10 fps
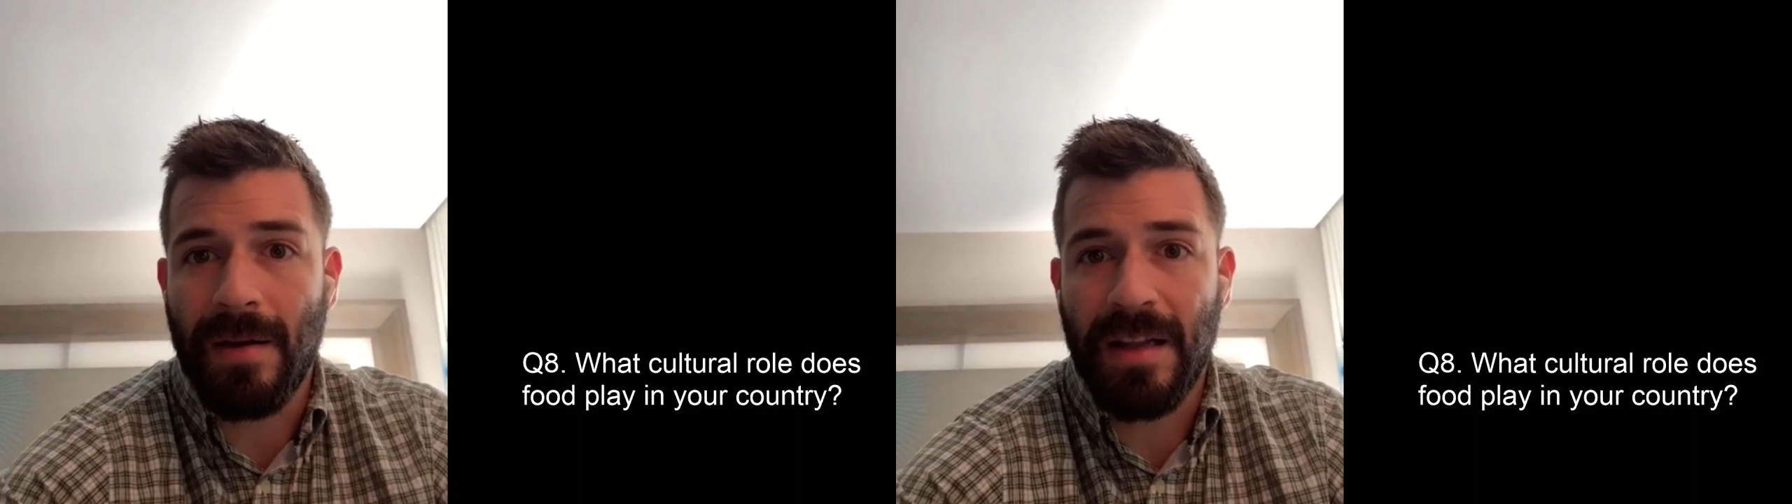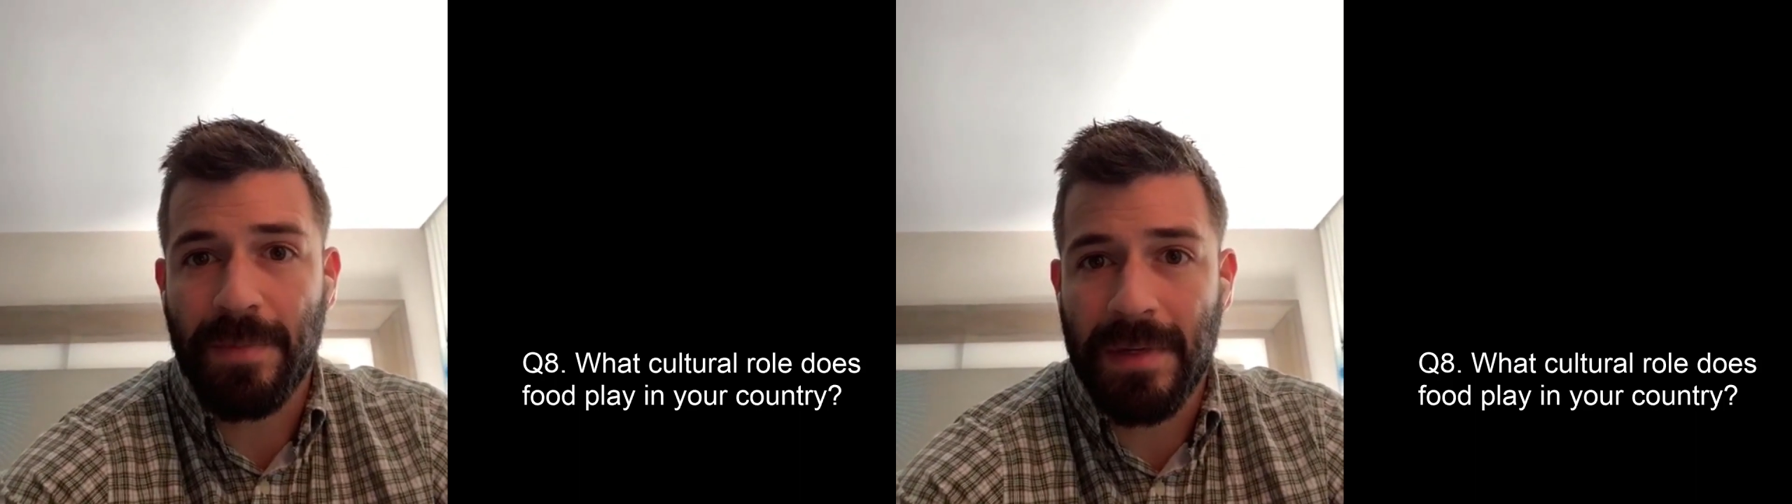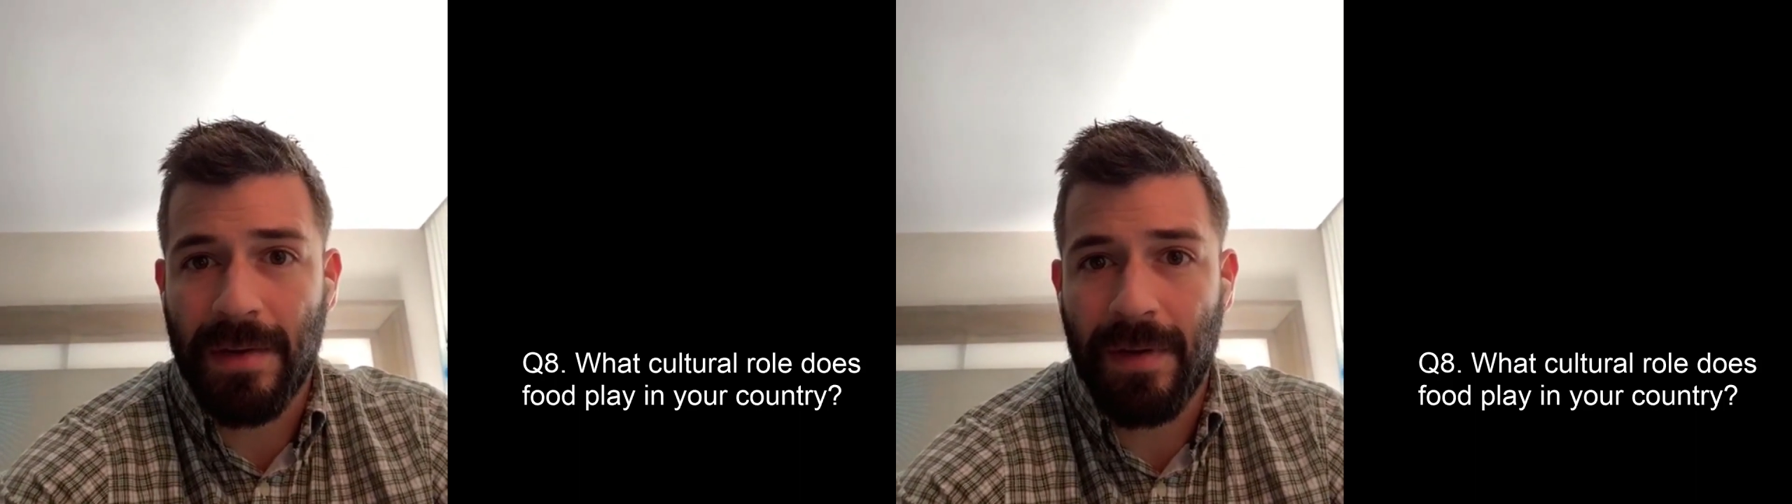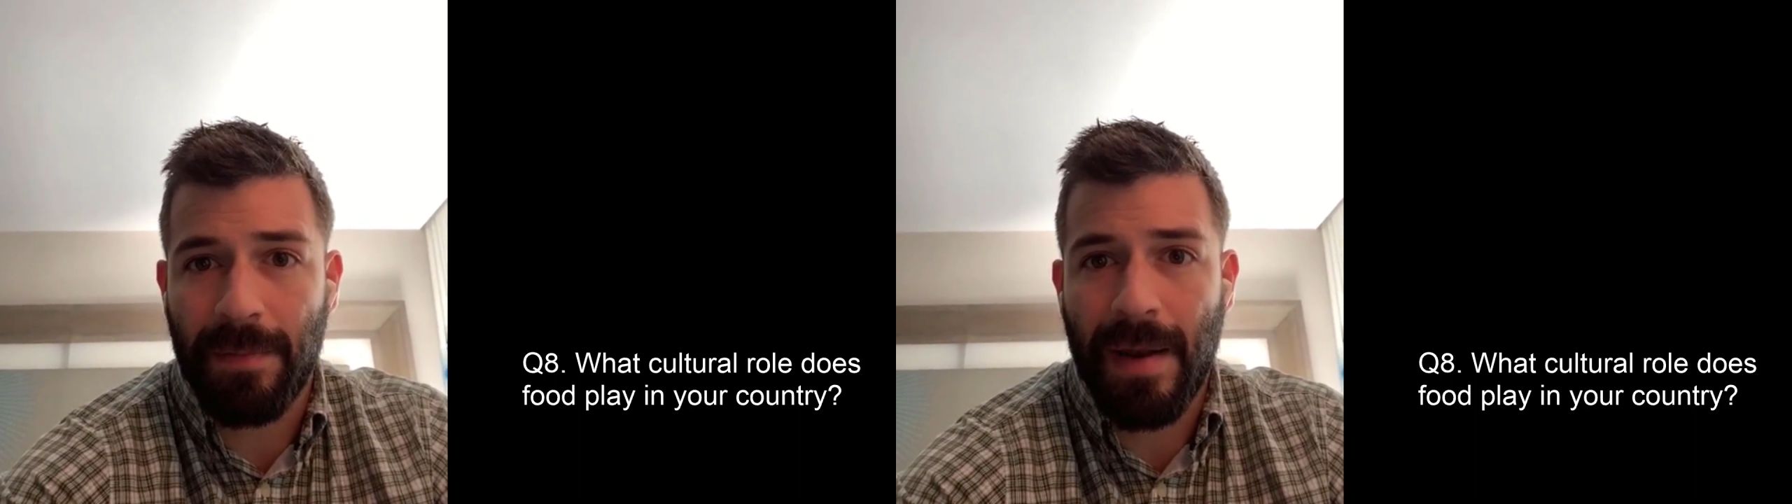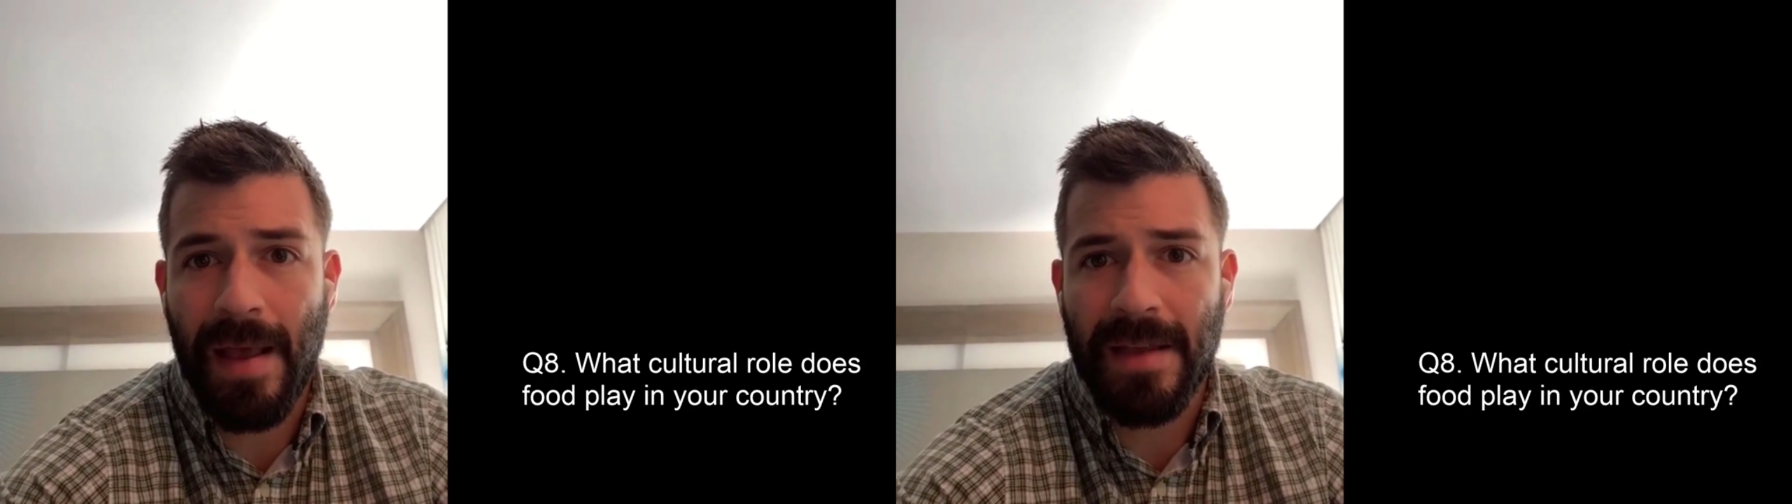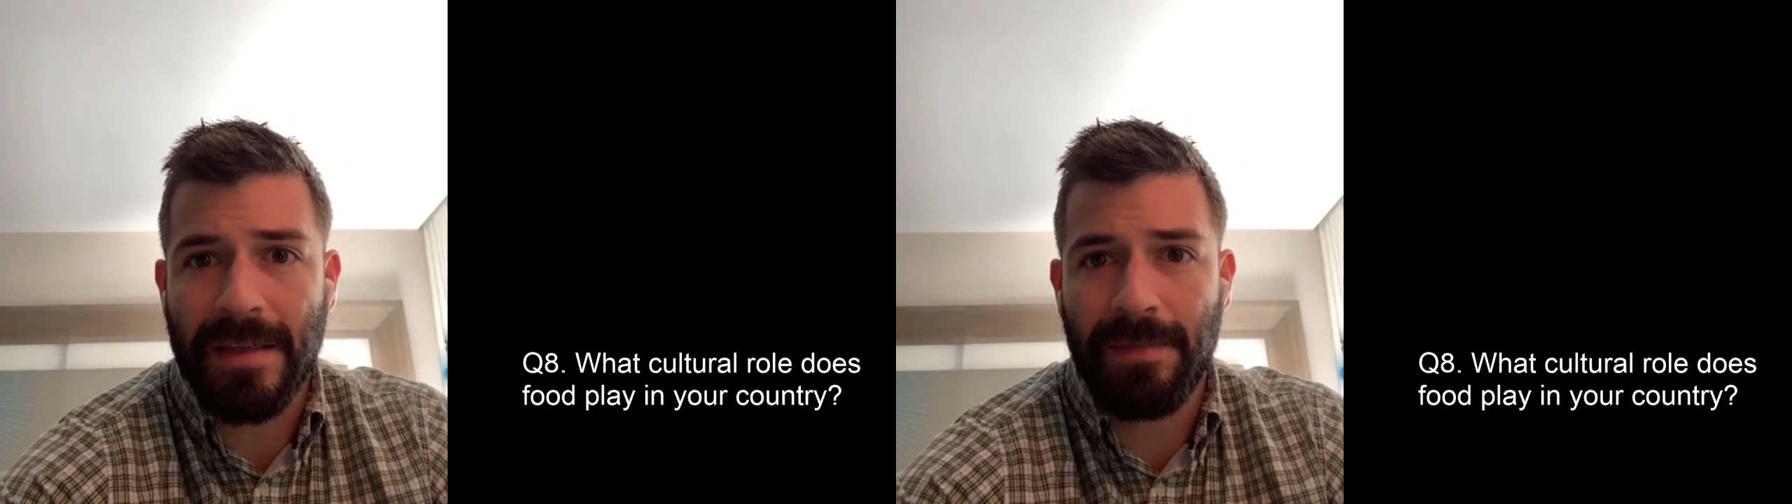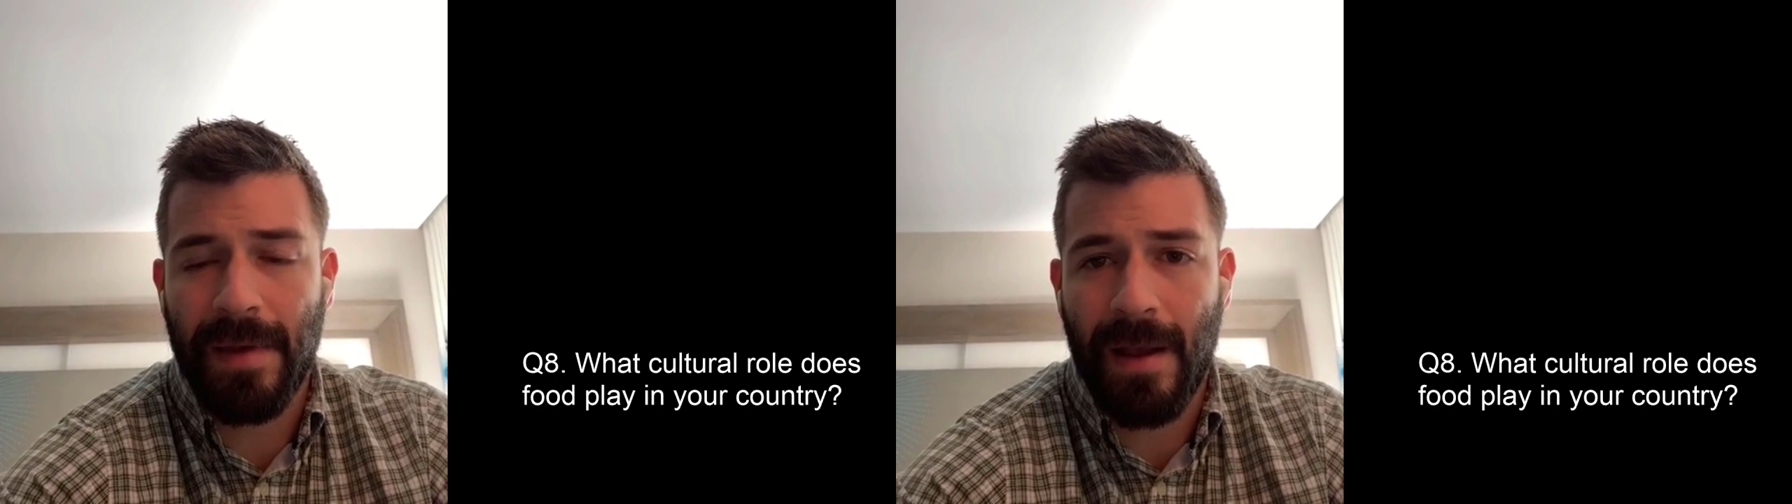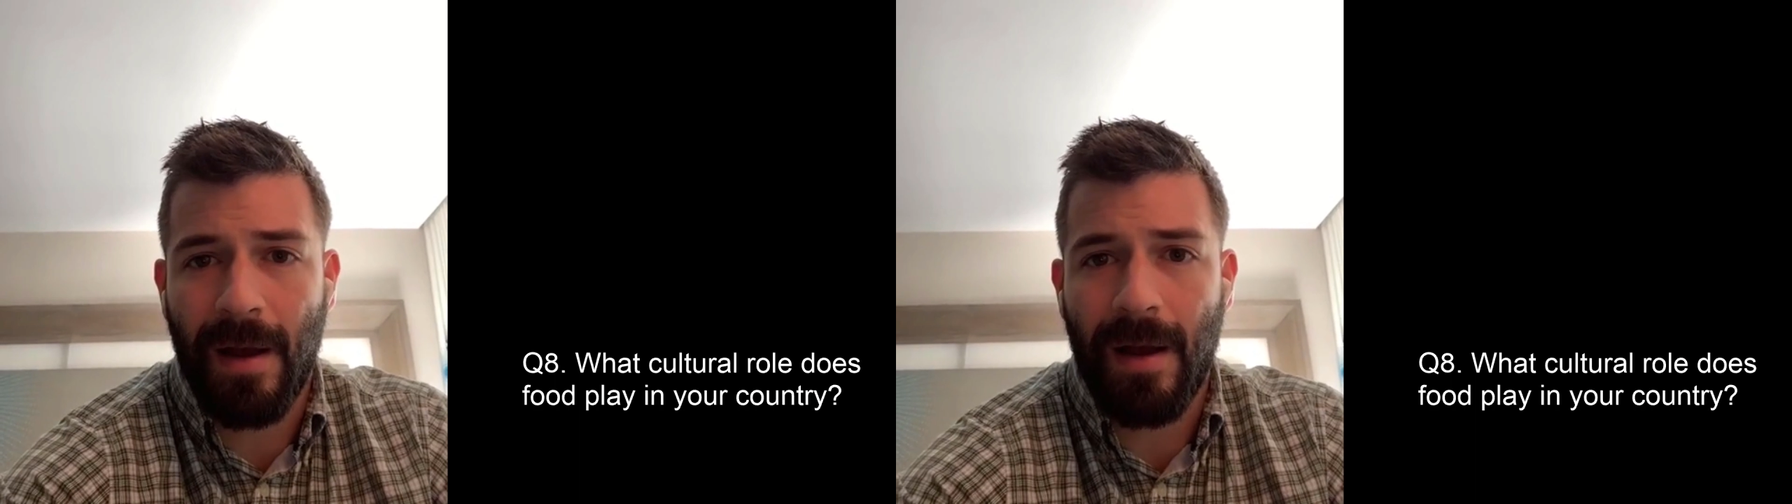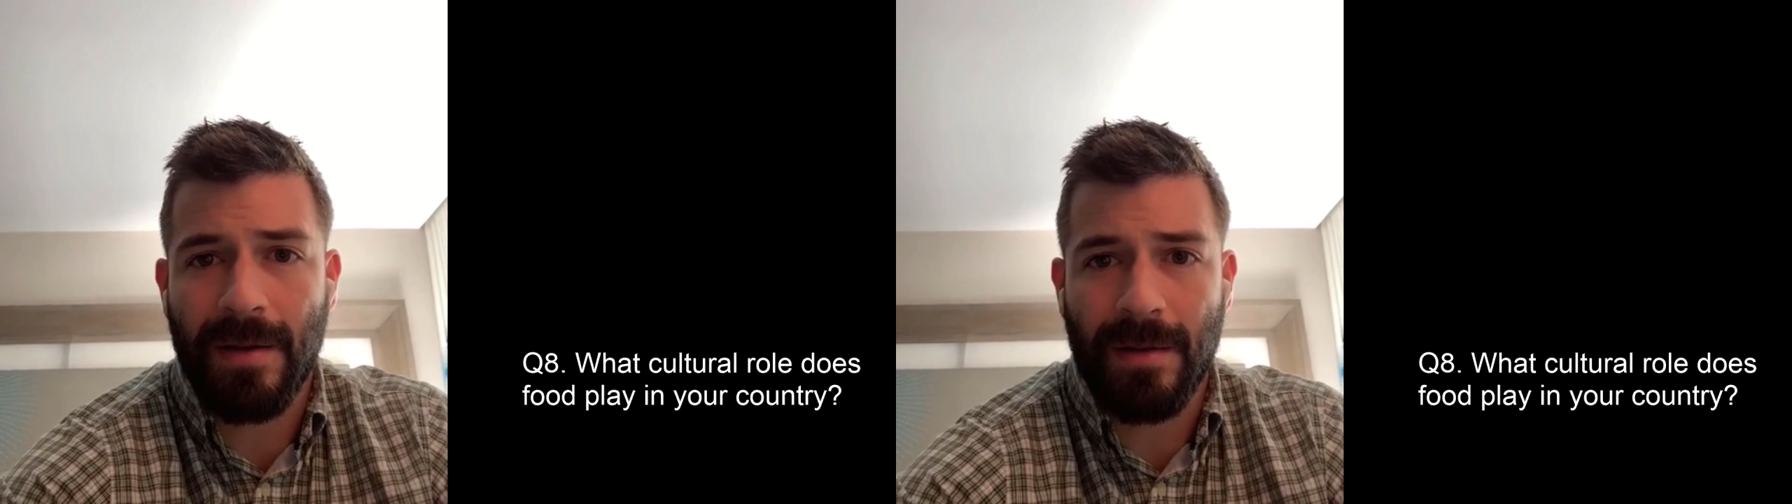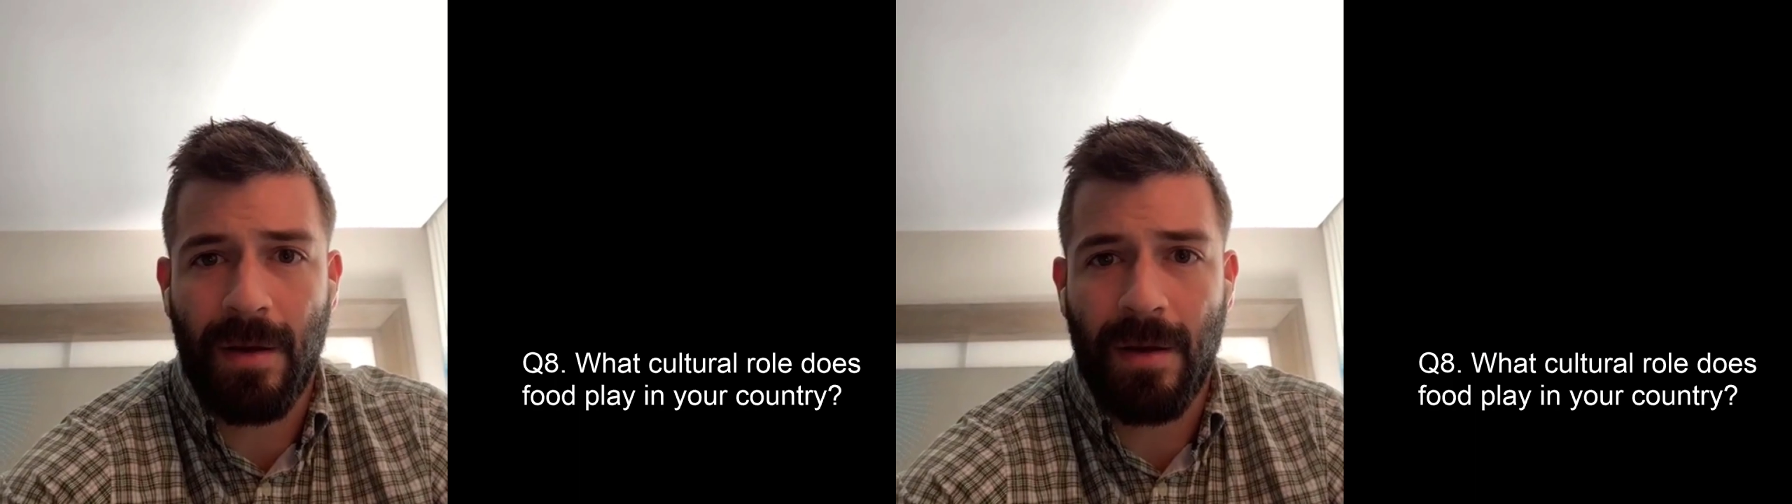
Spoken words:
that specific place because